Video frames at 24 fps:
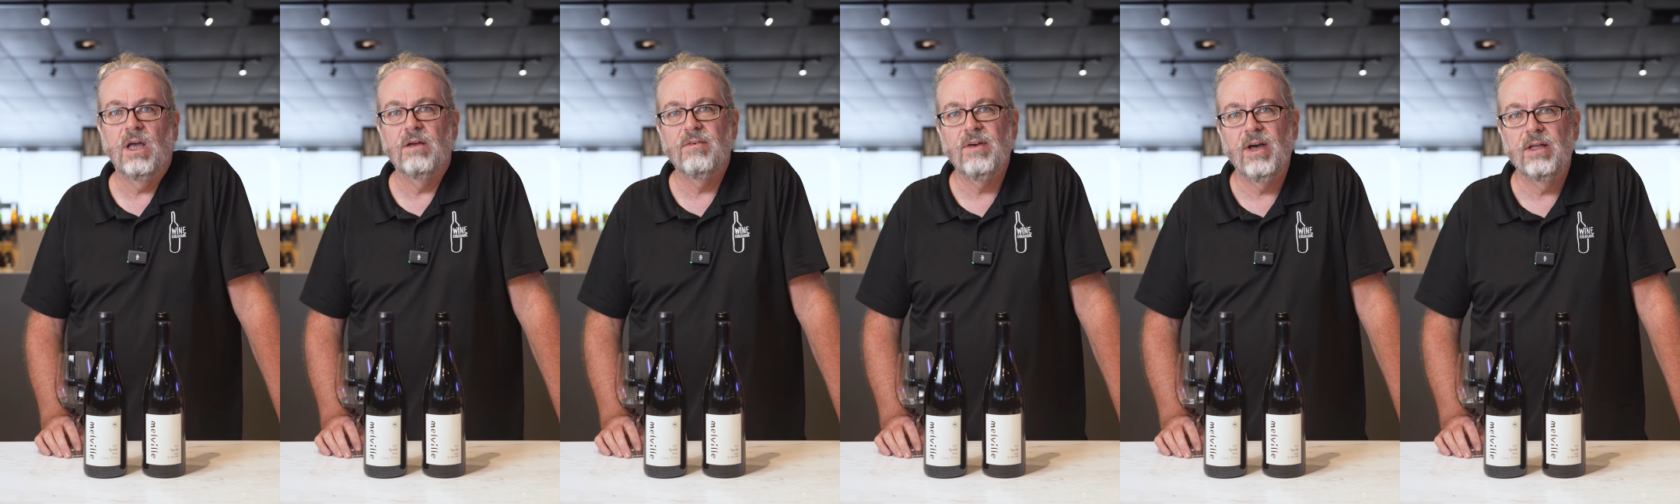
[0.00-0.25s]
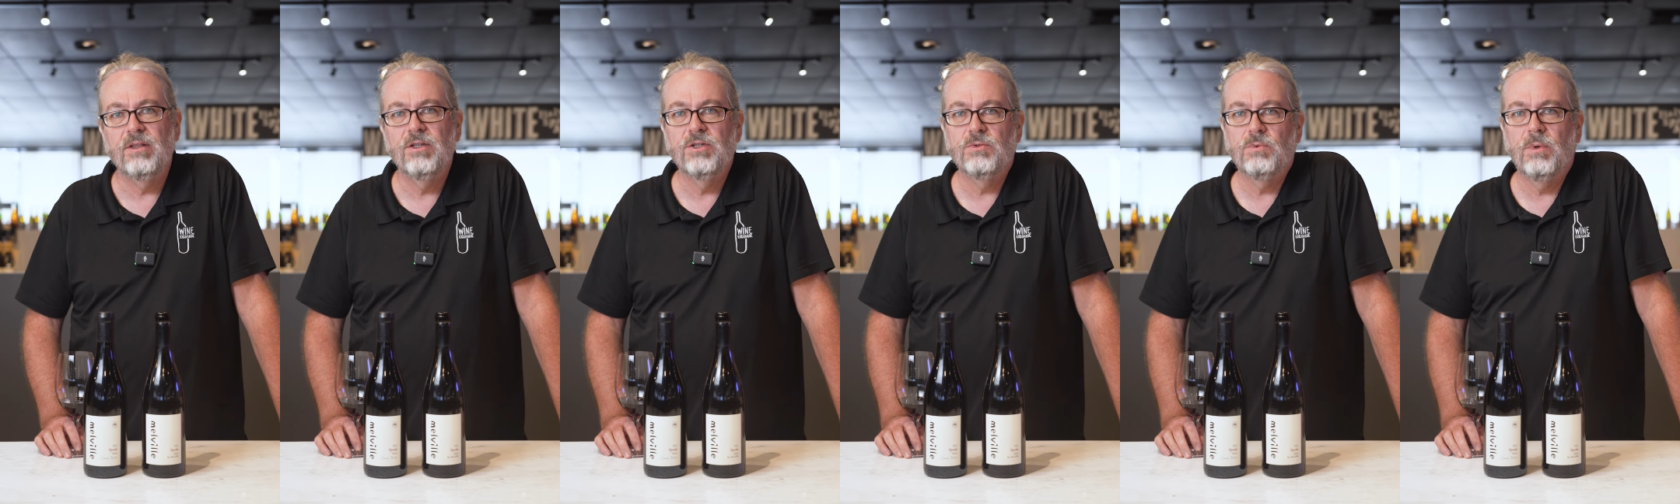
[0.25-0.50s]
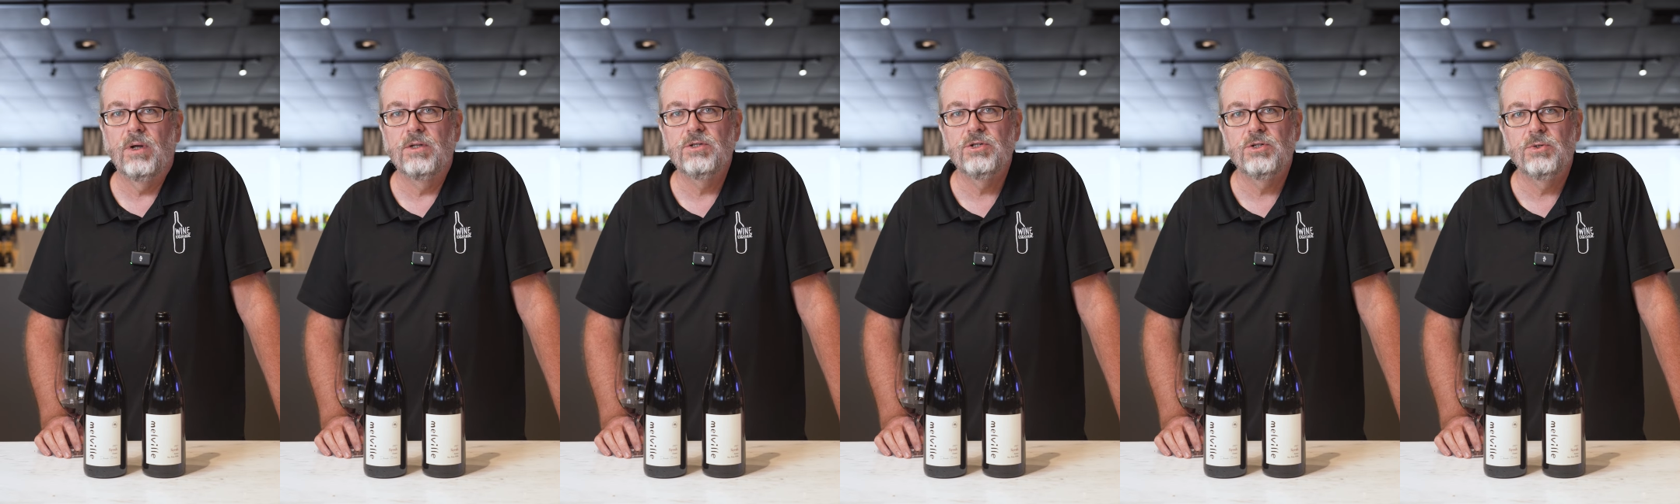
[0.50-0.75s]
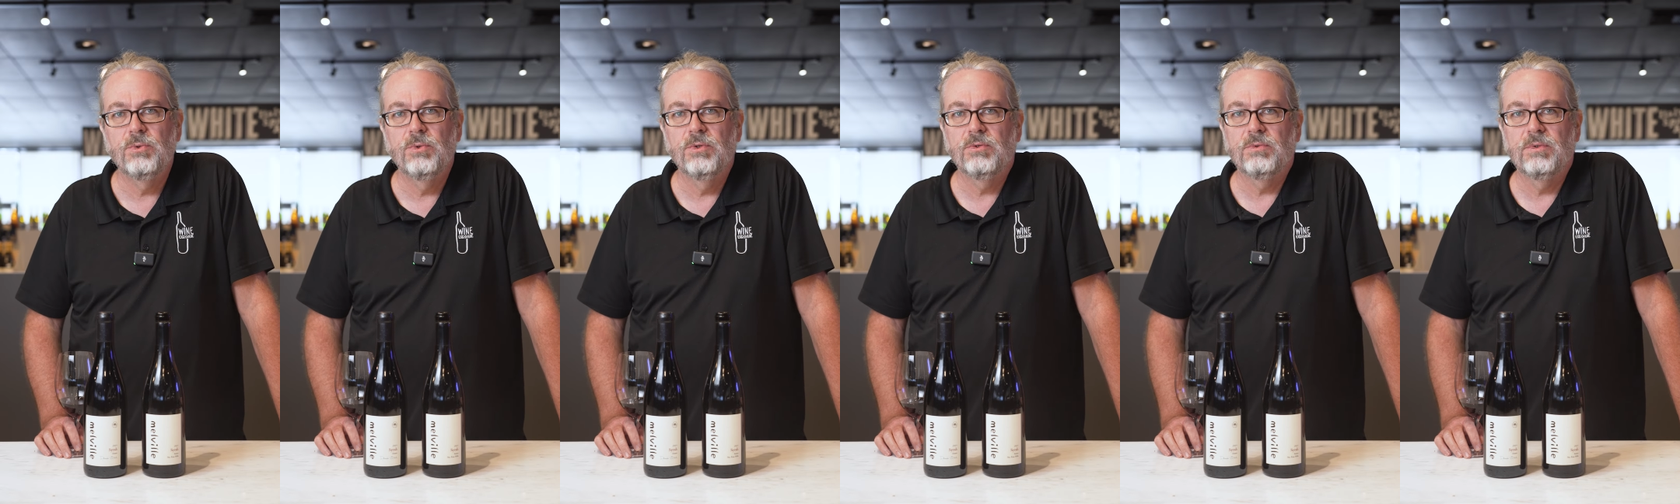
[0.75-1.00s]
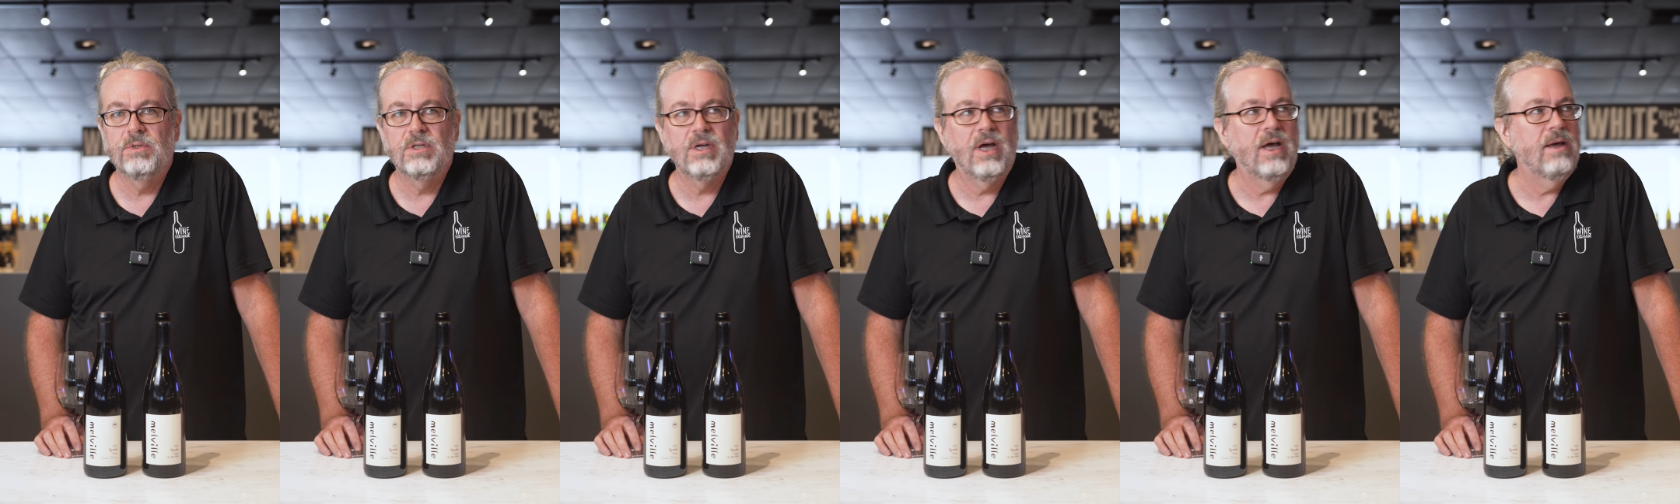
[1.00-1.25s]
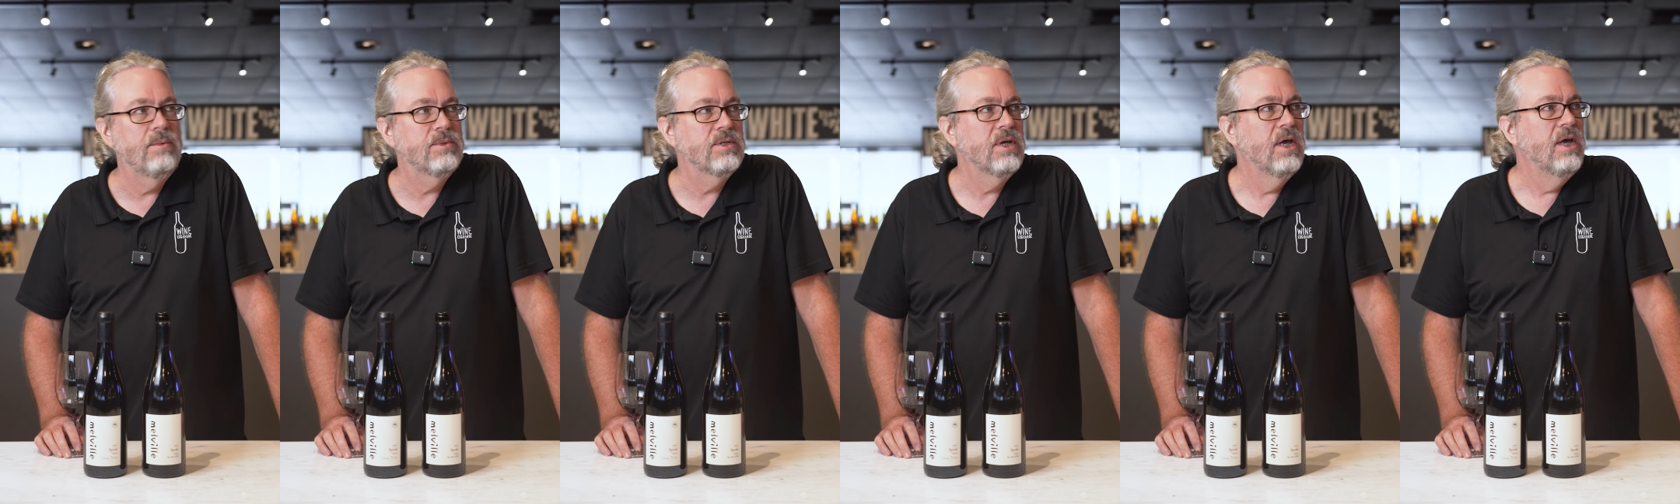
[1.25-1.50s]
I've had these wines two or three
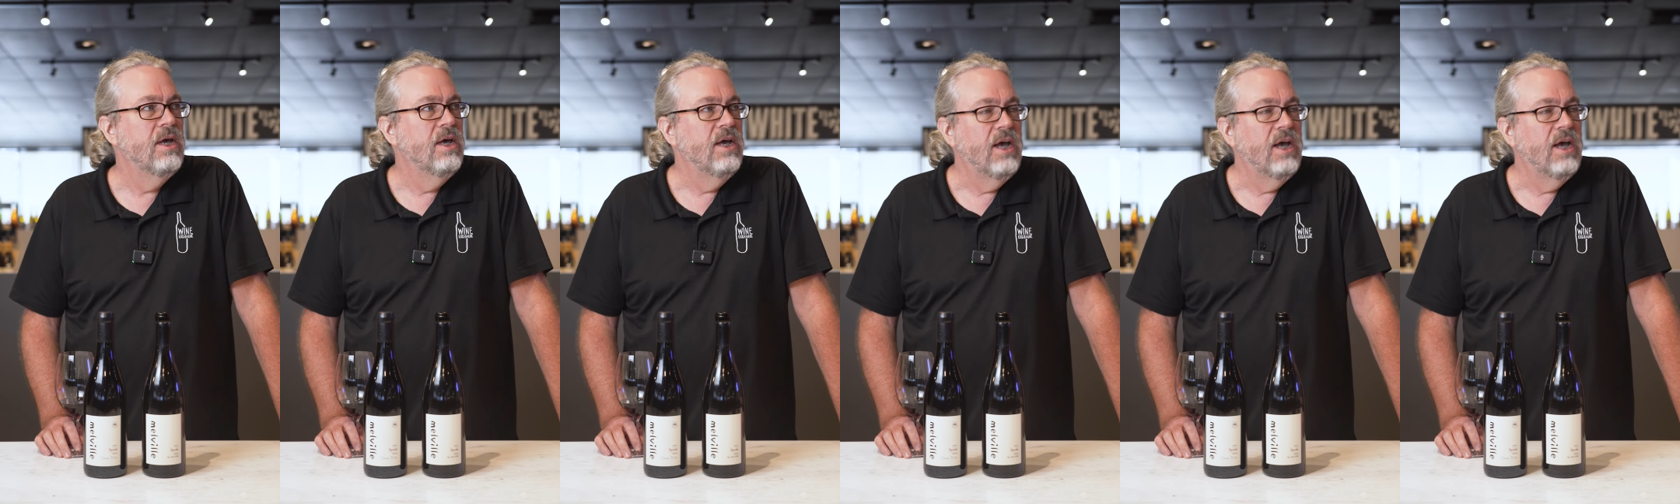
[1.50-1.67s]
times.